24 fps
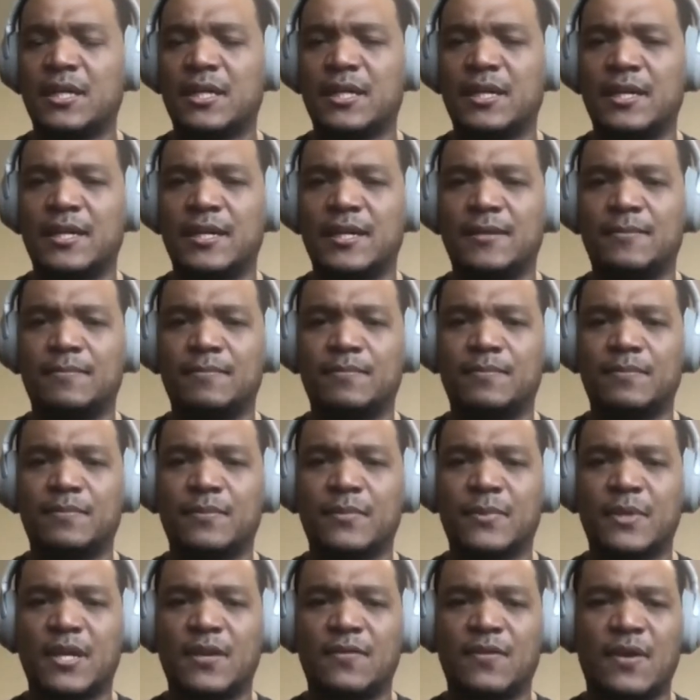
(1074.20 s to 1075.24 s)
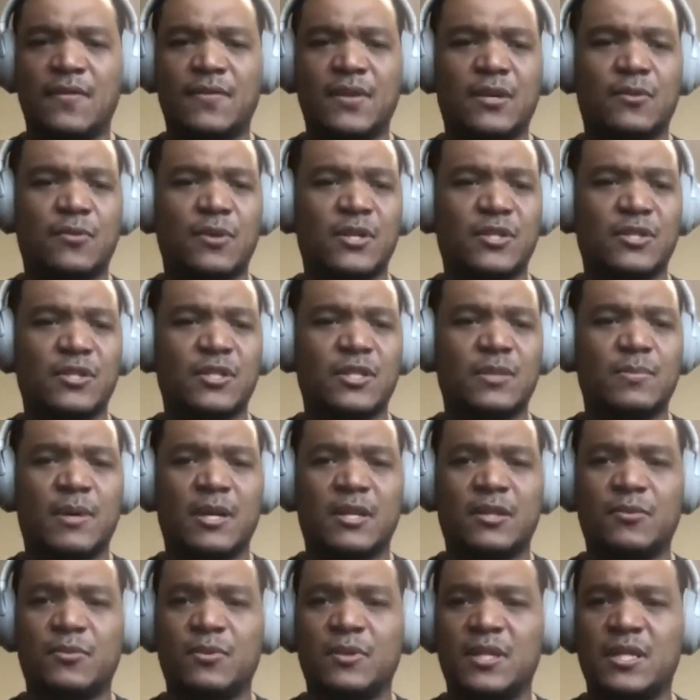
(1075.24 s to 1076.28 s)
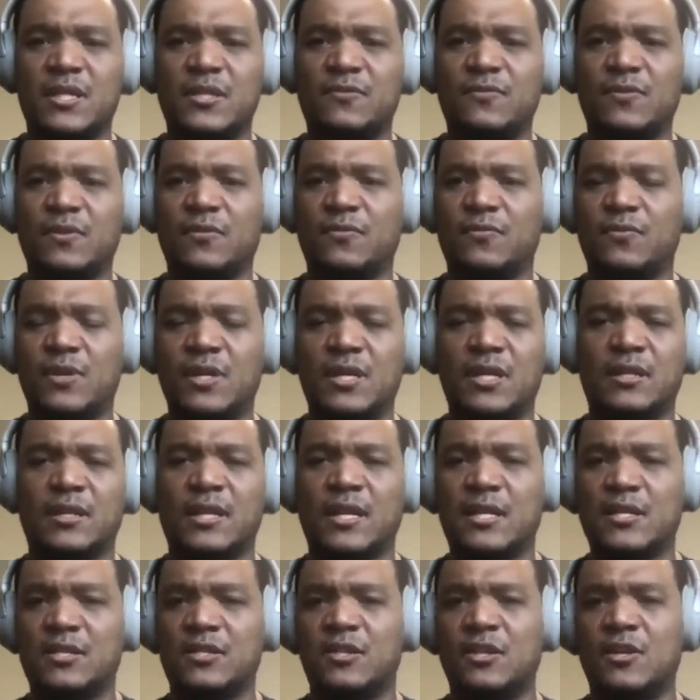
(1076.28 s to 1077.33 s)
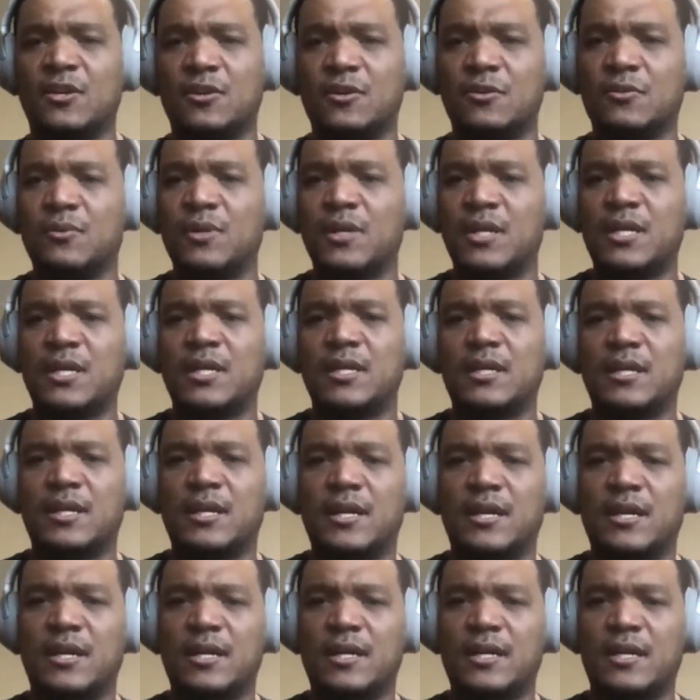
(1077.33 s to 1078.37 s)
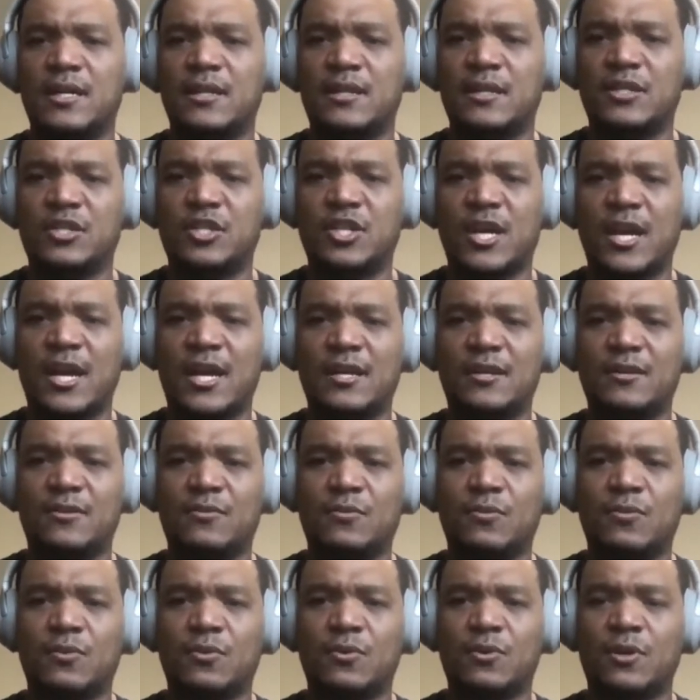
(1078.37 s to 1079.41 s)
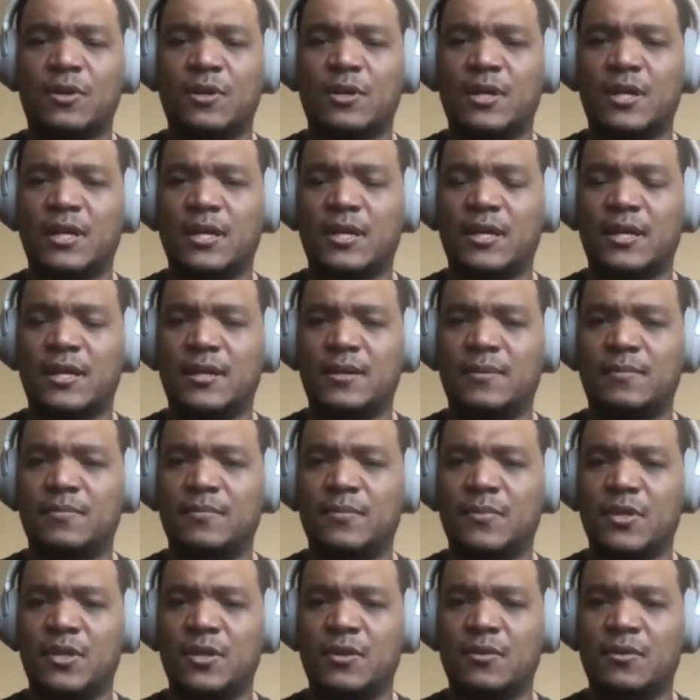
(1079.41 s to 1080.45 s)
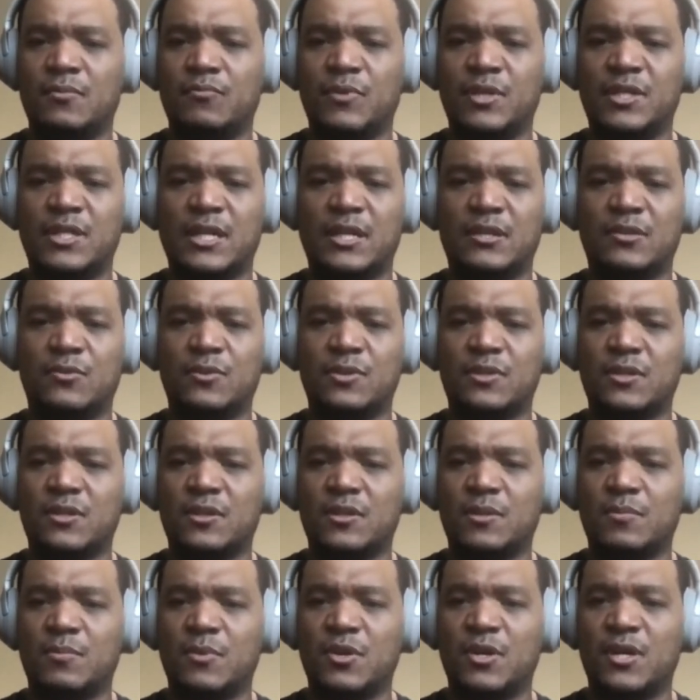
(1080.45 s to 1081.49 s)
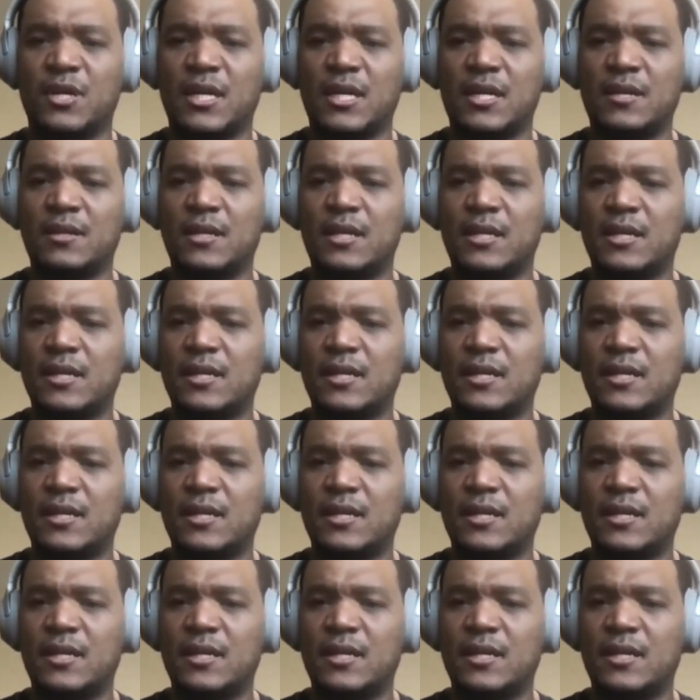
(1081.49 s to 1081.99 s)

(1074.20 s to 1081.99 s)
if you have any questions about the release, feel free to let us know in the chat or reach out to us on community.